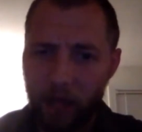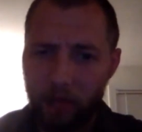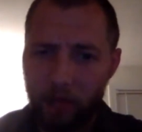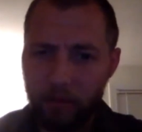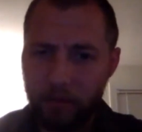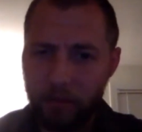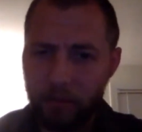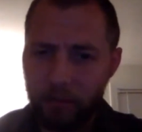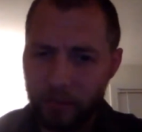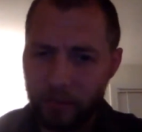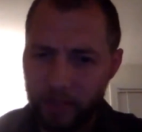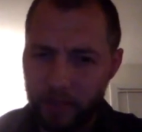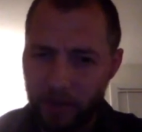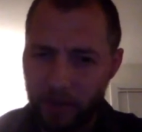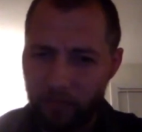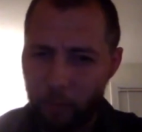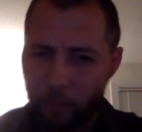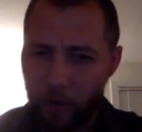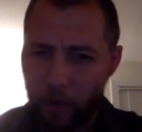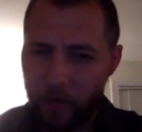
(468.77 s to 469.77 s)
how long is yours?
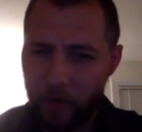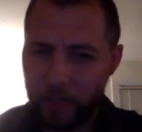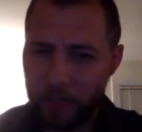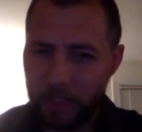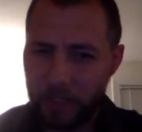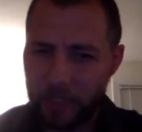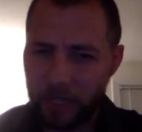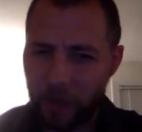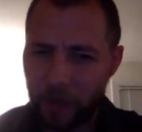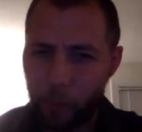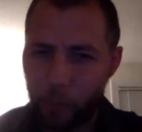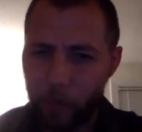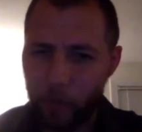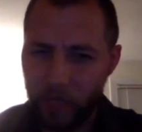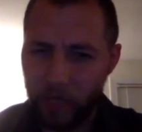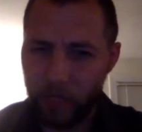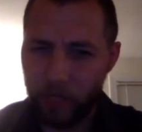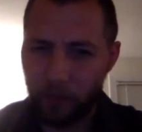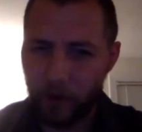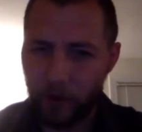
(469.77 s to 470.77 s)
From what I understand, it's like a
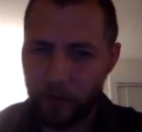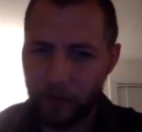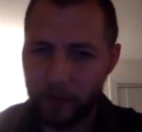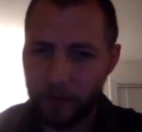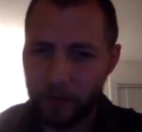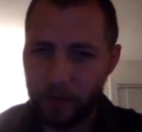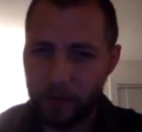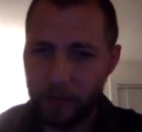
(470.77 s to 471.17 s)
week, right?